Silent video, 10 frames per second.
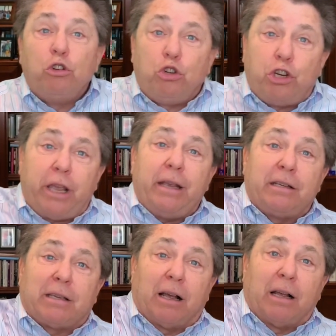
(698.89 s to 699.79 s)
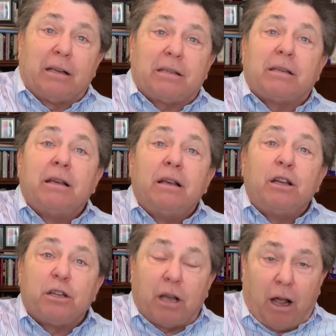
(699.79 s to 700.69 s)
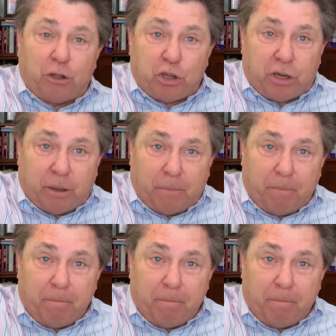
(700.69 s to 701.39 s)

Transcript: Jesus touched him.